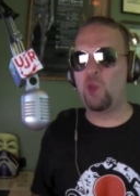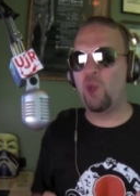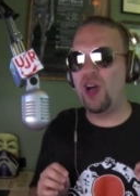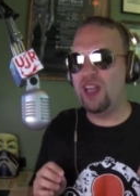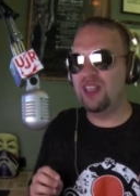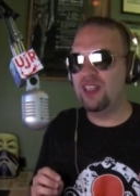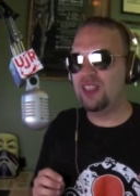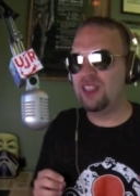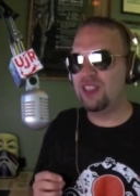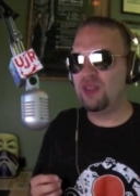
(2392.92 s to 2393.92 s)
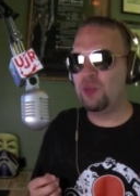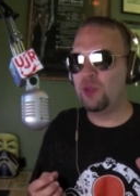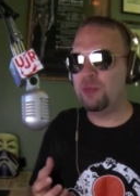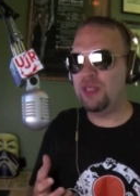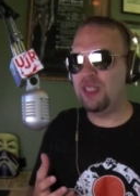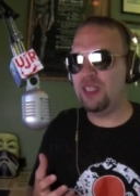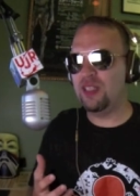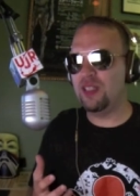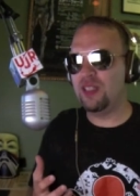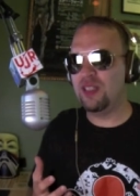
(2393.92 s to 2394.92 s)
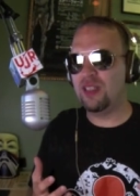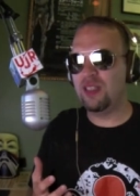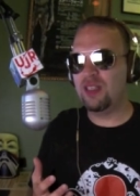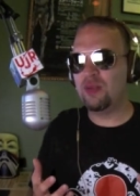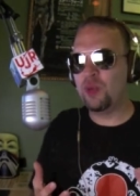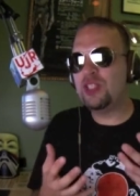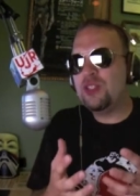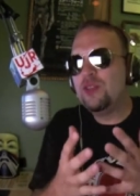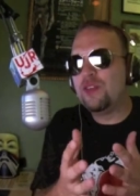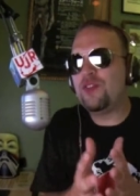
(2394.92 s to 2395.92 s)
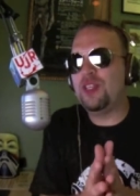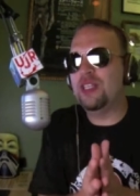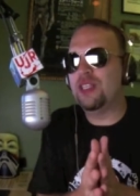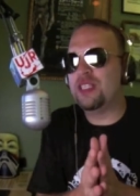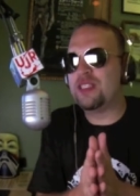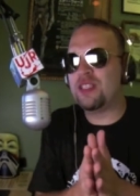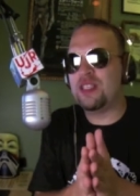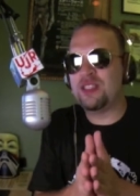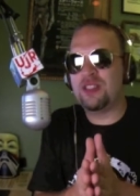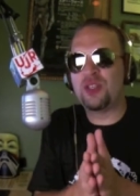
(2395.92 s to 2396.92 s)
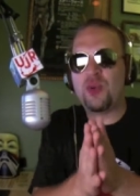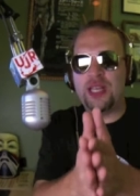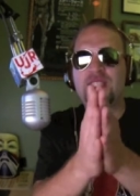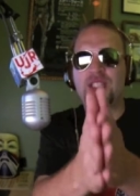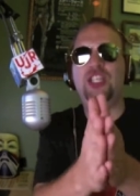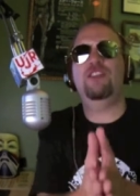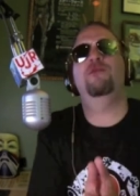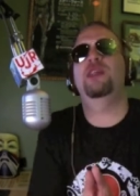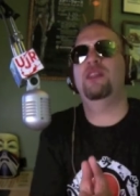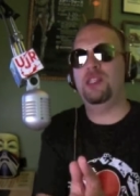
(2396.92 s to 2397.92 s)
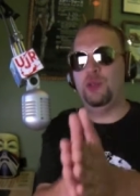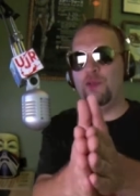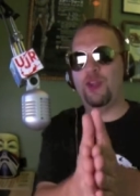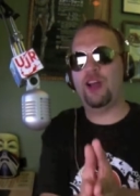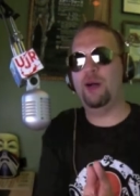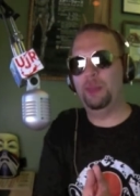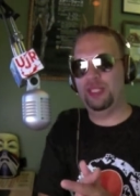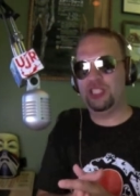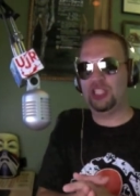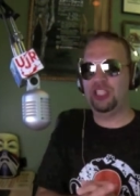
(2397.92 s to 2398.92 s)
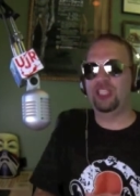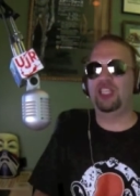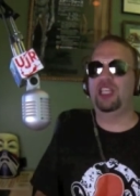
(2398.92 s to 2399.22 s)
what do you feel is the greatest achievement that you've accomplished?